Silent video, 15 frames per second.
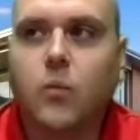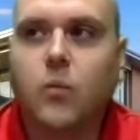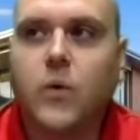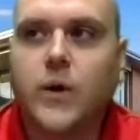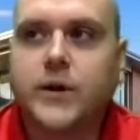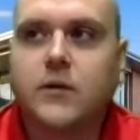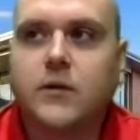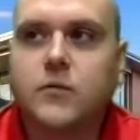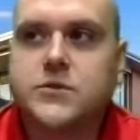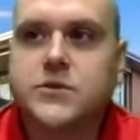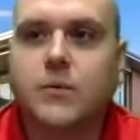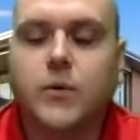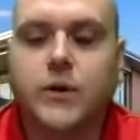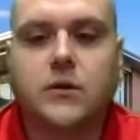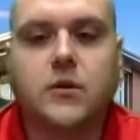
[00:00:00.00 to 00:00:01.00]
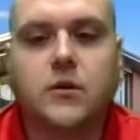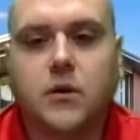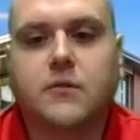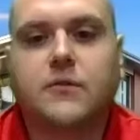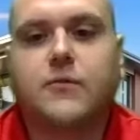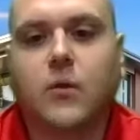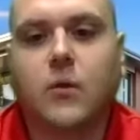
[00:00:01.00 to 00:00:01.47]
what can someone
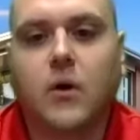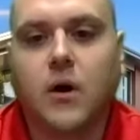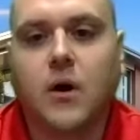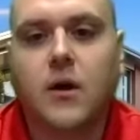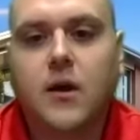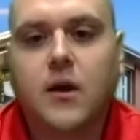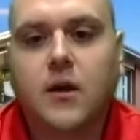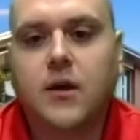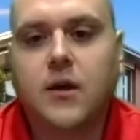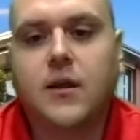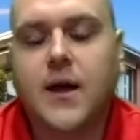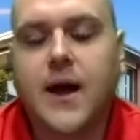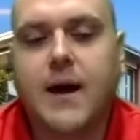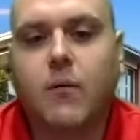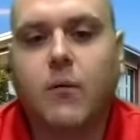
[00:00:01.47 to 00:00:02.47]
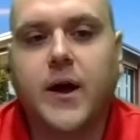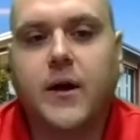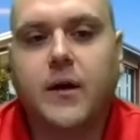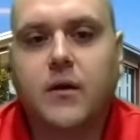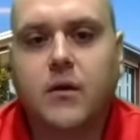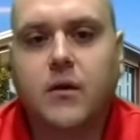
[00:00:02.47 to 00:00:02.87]
look for in that way?